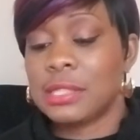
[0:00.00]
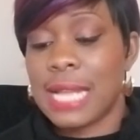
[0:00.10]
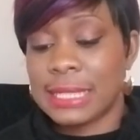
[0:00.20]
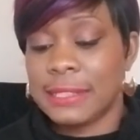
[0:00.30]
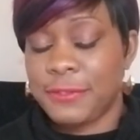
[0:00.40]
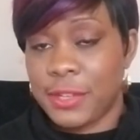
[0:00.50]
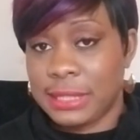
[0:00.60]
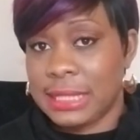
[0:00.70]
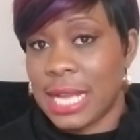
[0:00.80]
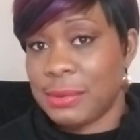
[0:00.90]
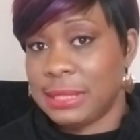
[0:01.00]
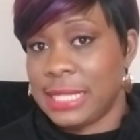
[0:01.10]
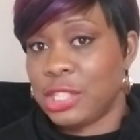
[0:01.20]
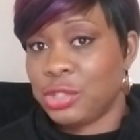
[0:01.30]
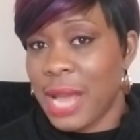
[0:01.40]
So that's the first thing I would
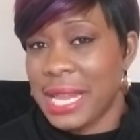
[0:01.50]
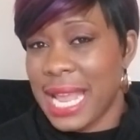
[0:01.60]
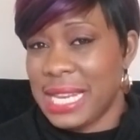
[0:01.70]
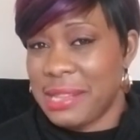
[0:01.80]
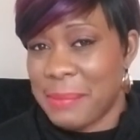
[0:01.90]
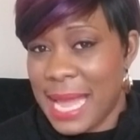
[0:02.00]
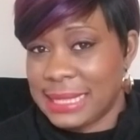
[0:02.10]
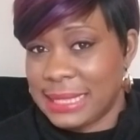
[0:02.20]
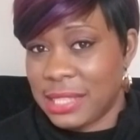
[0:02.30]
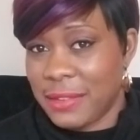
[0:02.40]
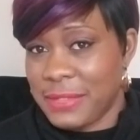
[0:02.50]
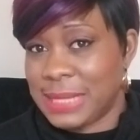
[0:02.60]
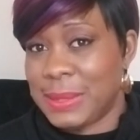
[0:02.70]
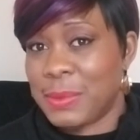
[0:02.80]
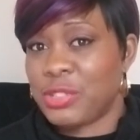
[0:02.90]
say. Try to get in the mindset of
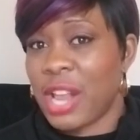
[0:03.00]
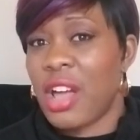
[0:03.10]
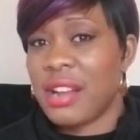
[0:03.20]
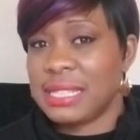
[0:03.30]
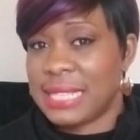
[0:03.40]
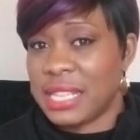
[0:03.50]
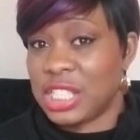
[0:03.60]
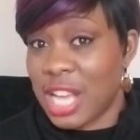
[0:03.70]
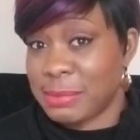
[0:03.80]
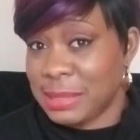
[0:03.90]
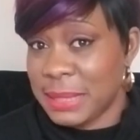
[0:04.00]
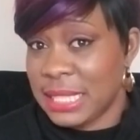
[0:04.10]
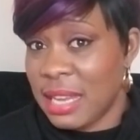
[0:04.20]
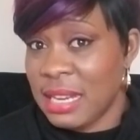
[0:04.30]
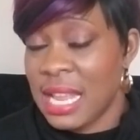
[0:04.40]
these people. Try to understand the jobs to be
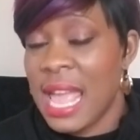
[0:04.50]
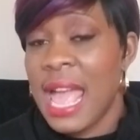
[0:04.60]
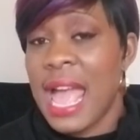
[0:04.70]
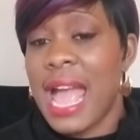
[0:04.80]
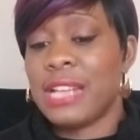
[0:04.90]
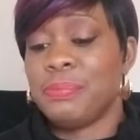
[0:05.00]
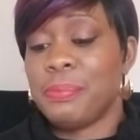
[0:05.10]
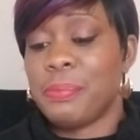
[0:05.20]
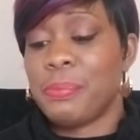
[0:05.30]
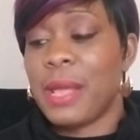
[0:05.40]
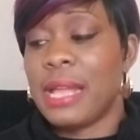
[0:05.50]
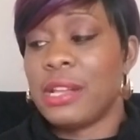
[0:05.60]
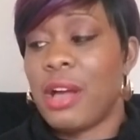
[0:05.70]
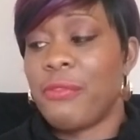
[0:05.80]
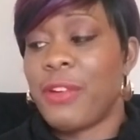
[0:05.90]
done. And,
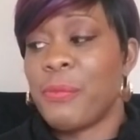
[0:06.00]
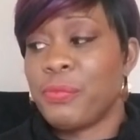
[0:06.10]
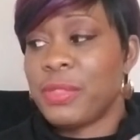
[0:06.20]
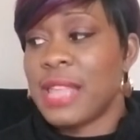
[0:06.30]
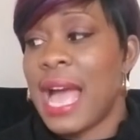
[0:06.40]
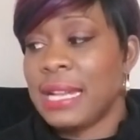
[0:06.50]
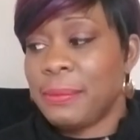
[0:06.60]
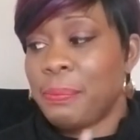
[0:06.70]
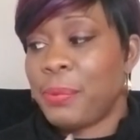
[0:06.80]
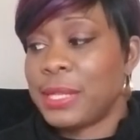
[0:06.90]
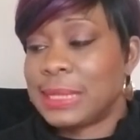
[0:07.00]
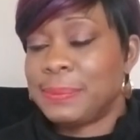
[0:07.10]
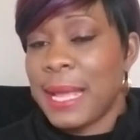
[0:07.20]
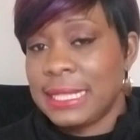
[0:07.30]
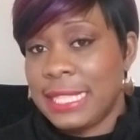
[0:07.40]
and from that
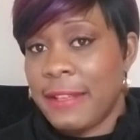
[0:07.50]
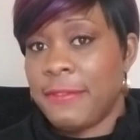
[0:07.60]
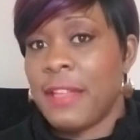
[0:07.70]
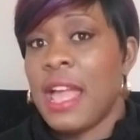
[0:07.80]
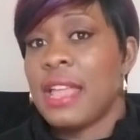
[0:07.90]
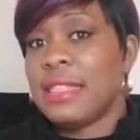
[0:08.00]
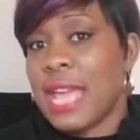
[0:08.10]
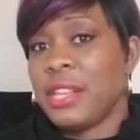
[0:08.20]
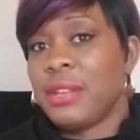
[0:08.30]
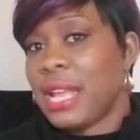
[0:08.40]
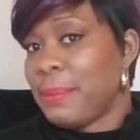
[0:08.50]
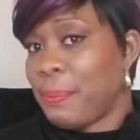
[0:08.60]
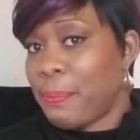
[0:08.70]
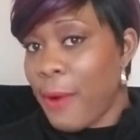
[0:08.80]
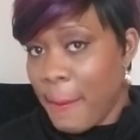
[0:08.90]
perspective, then you
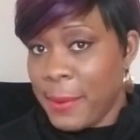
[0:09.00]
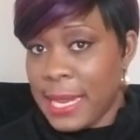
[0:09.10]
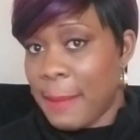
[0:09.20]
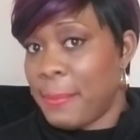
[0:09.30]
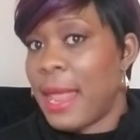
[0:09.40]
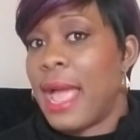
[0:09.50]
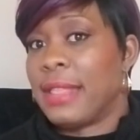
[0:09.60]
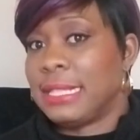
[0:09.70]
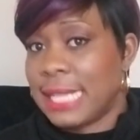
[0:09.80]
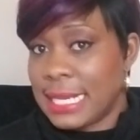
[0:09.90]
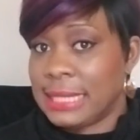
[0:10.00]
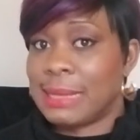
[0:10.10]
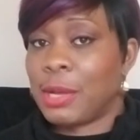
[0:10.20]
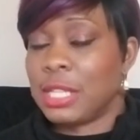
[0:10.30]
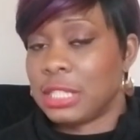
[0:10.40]
can properly apply the
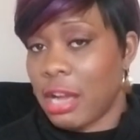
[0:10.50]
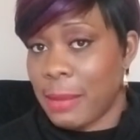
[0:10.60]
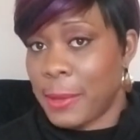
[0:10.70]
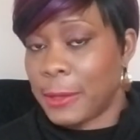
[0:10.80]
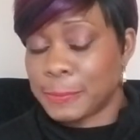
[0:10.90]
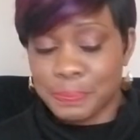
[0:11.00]
techniques I'm going to talk about.